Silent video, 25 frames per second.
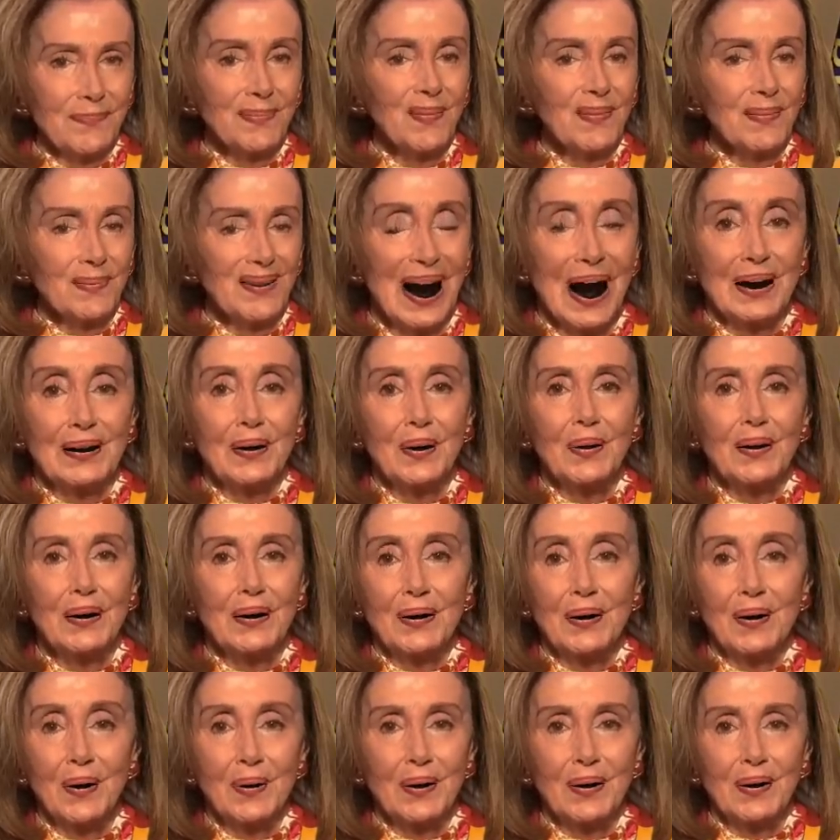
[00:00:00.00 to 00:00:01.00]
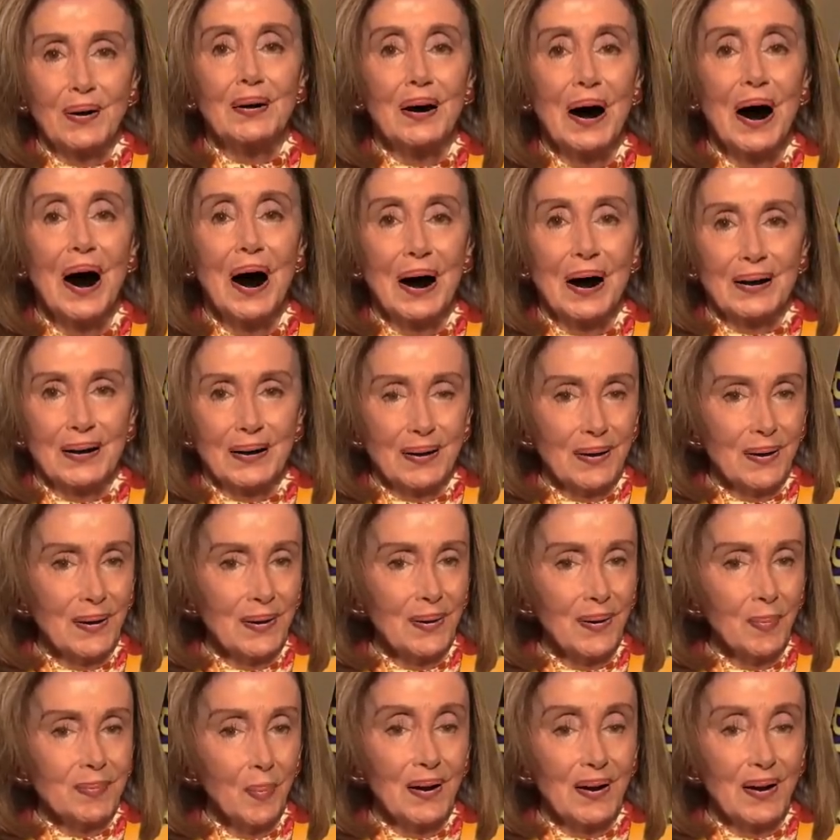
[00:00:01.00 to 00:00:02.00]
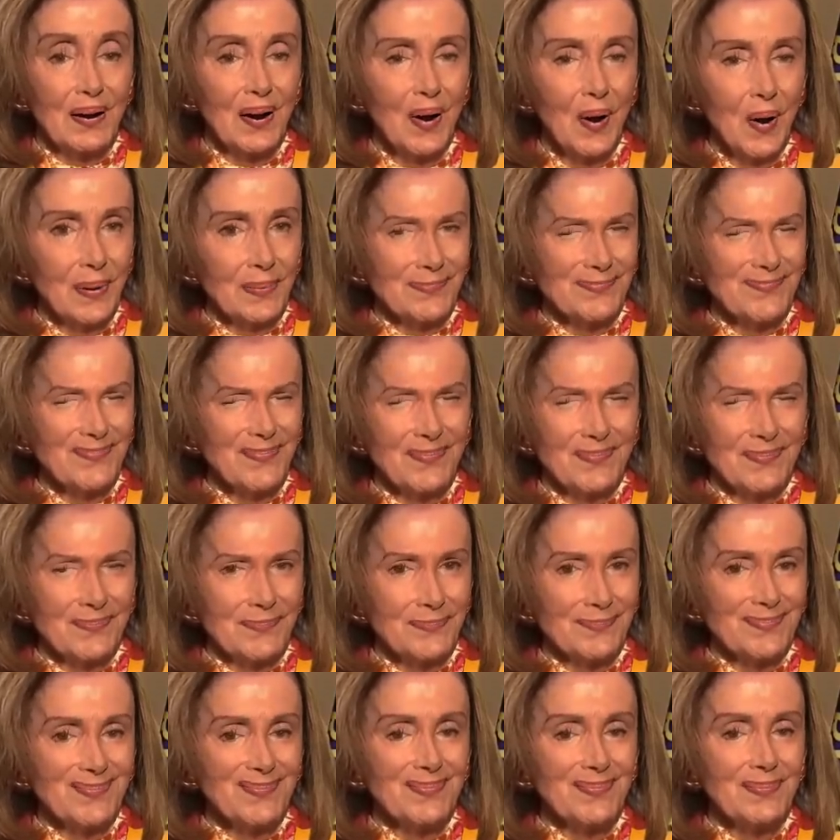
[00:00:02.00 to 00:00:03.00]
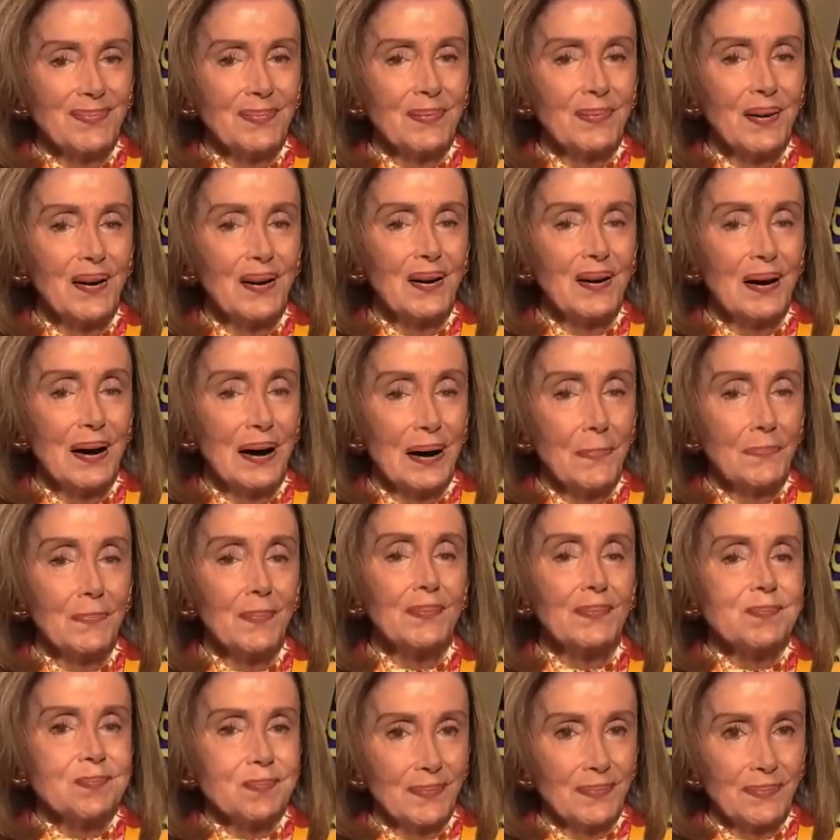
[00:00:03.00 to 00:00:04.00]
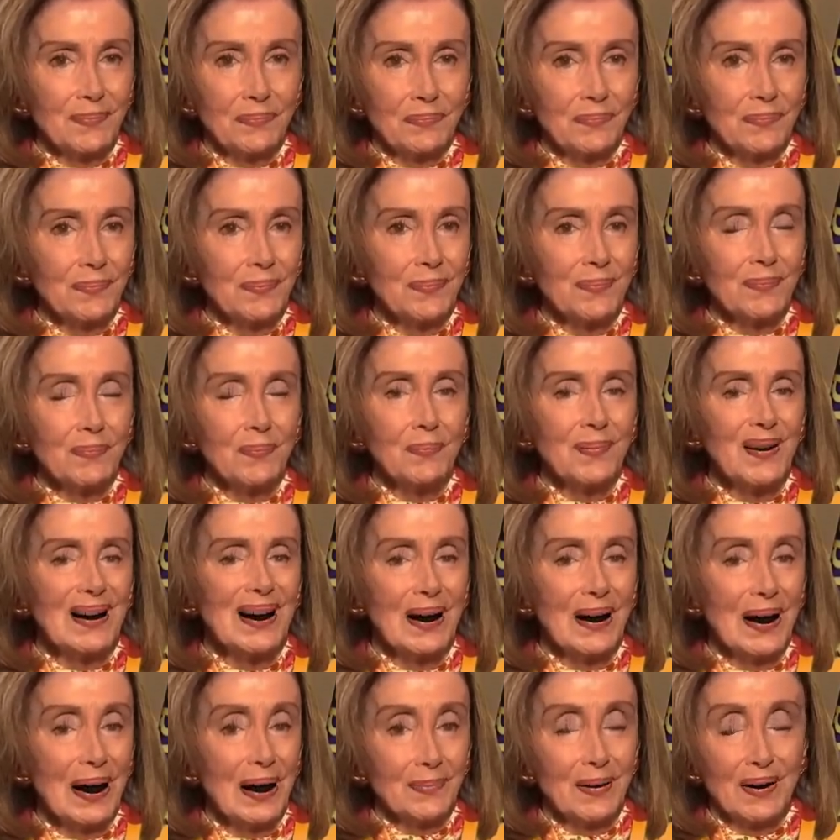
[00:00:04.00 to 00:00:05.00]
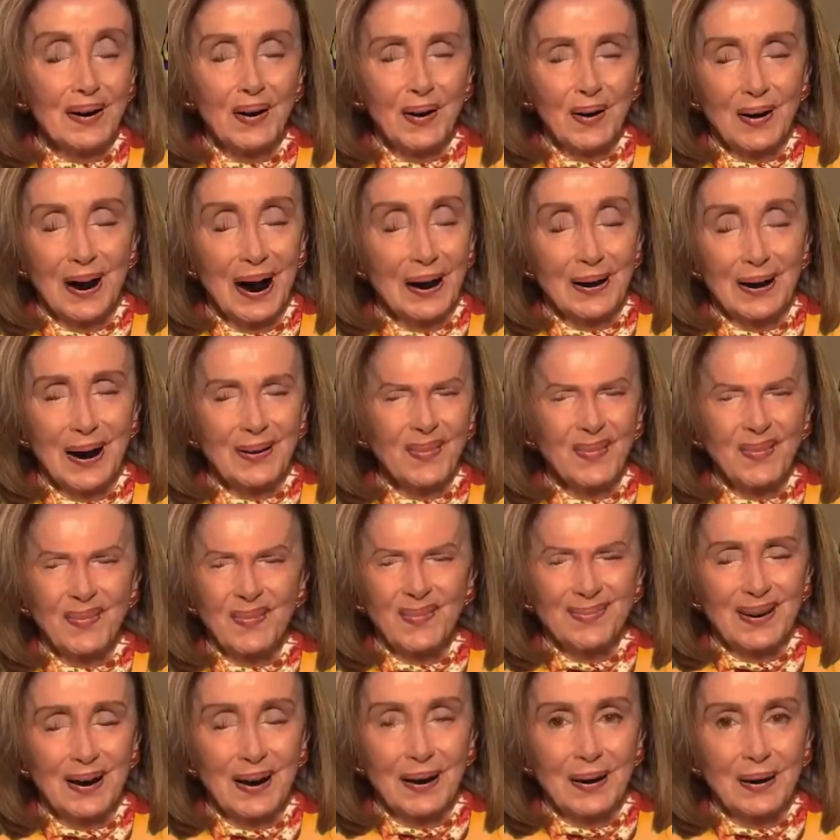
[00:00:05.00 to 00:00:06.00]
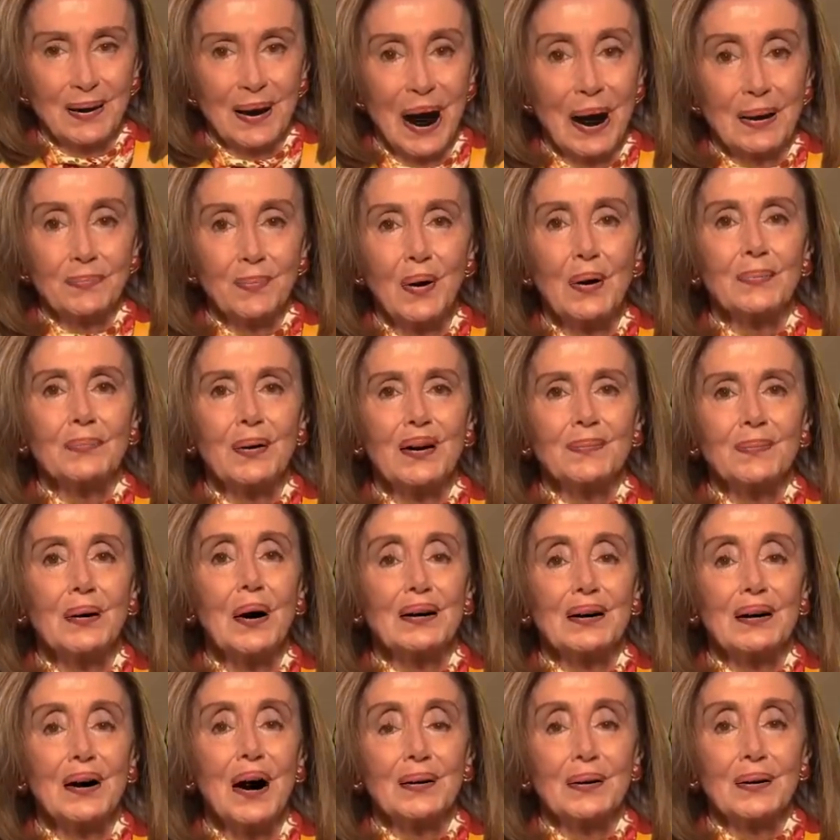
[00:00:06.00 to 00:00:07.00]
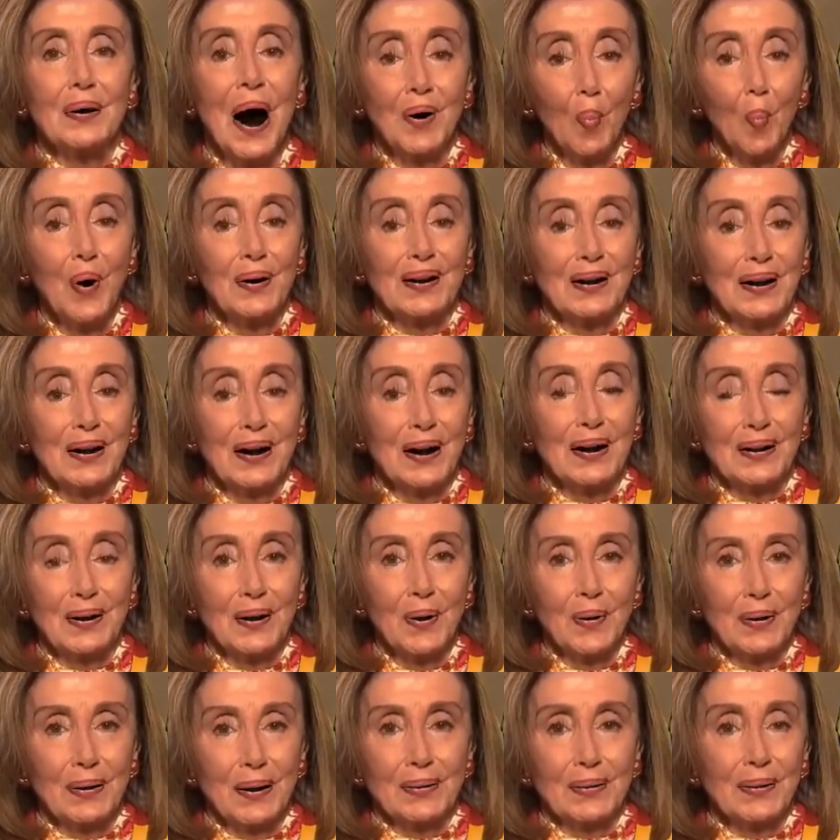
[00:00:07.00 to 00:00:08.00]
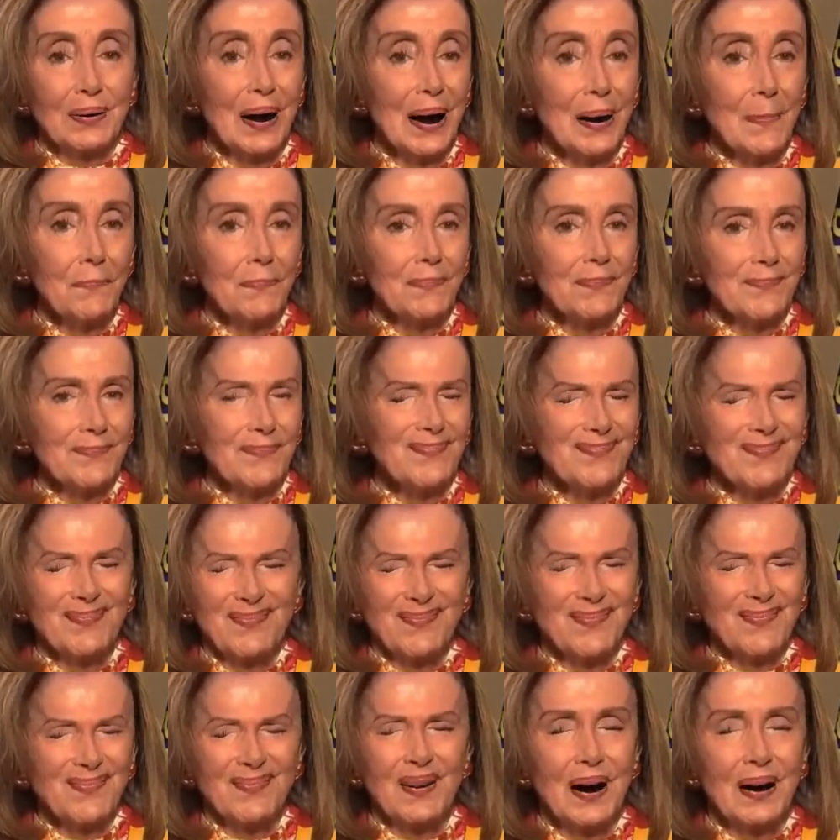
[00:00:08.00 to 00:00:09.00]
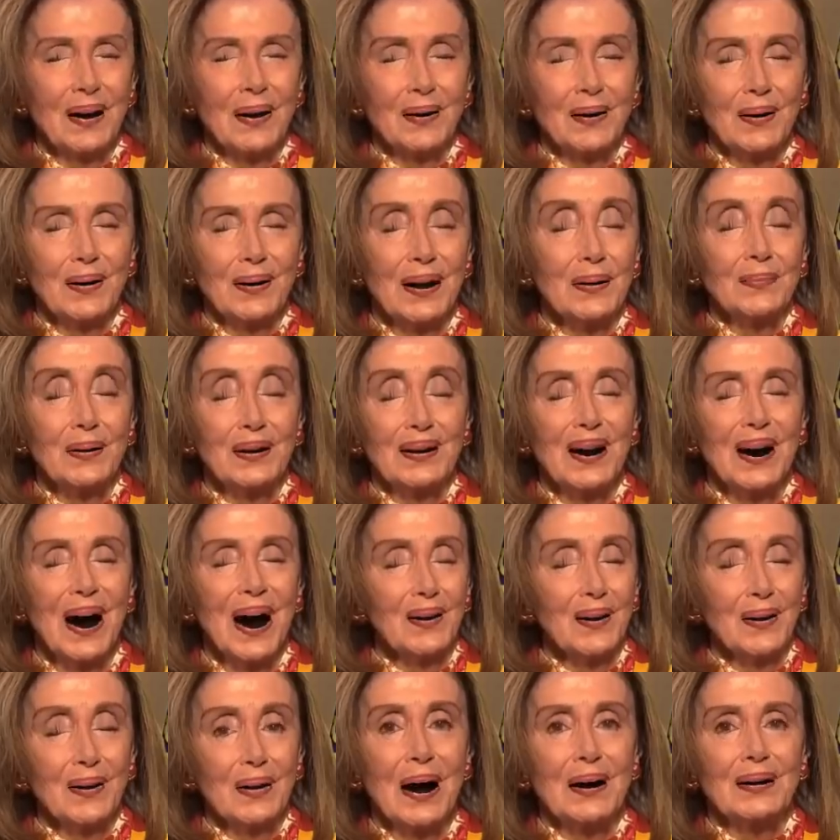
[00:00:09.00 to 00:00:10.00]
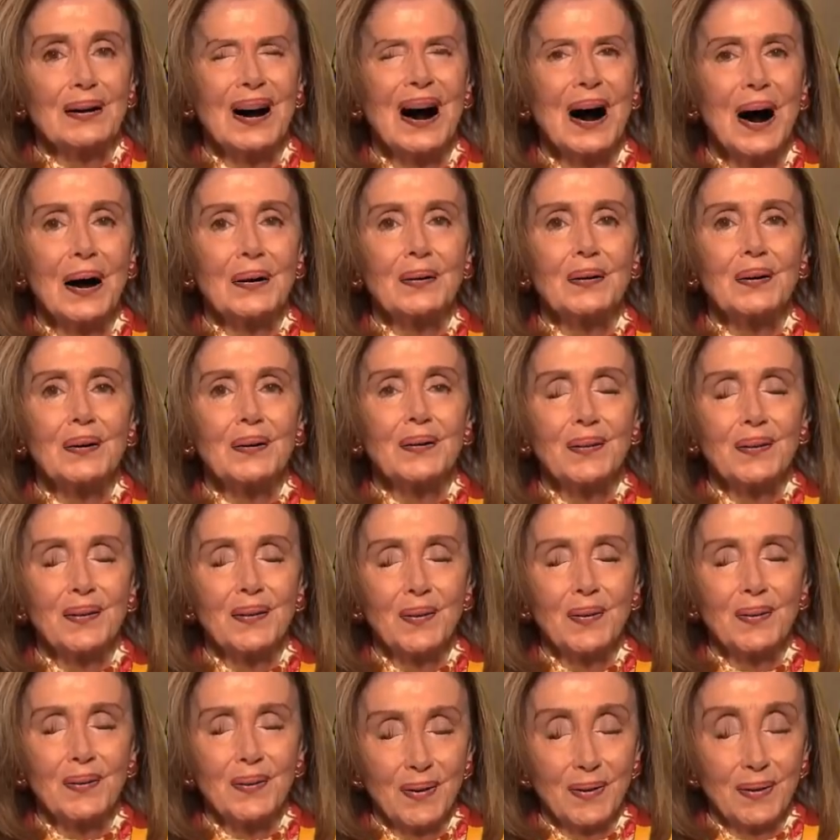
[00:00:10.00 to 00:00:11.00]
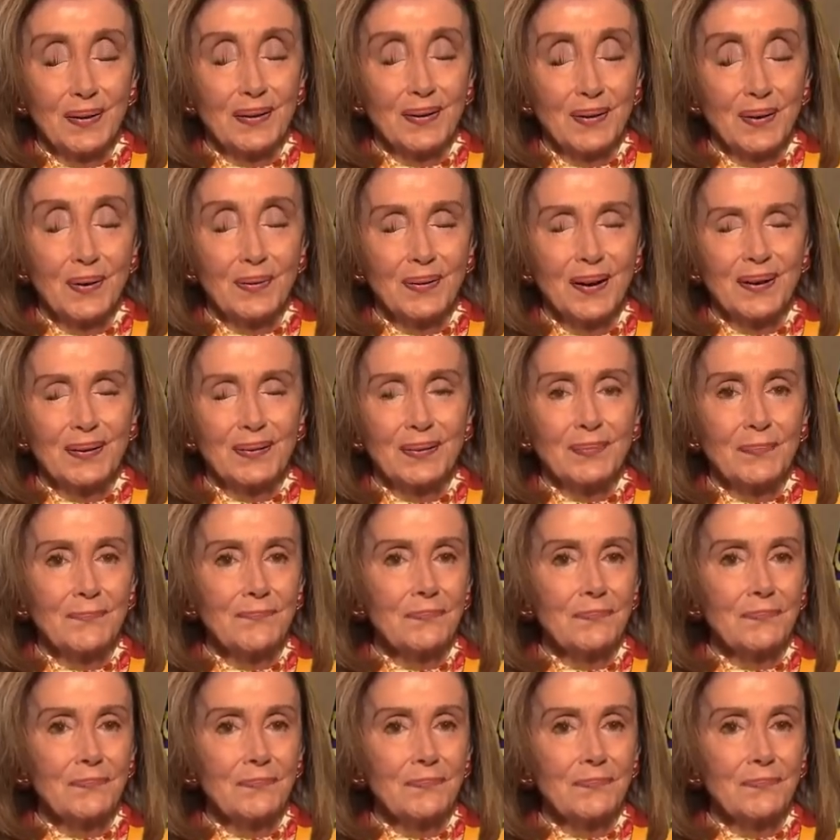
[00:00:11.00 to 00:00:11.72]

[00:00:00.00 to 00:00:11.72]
I know that they're in good hands with you. I'm sorry. I promised myself I wasn't gonna do this. Keep it together, Nancy. You can do this.